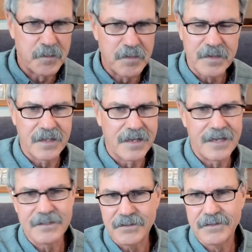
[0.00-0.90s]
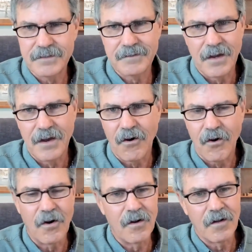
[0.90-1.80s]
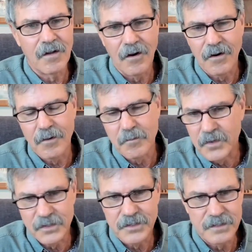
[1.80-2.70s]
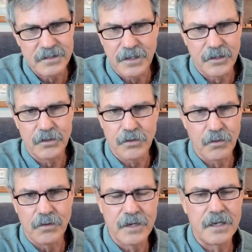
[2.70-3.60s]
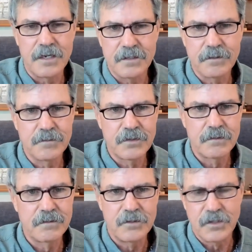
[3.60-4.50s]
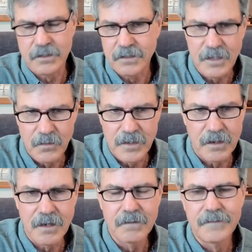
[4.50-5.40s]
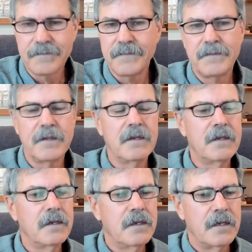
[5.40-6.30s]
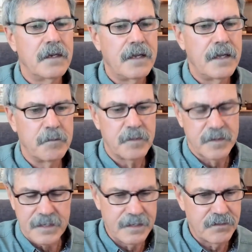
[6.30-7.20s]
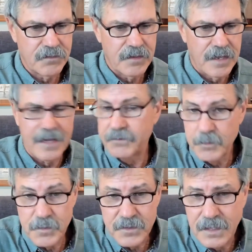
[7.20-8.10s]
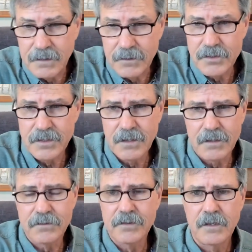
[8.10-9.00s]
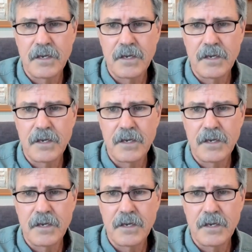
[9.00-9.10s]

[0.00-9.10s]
Plants all are multicellular organisms just like we are. And plants have to protect their cells.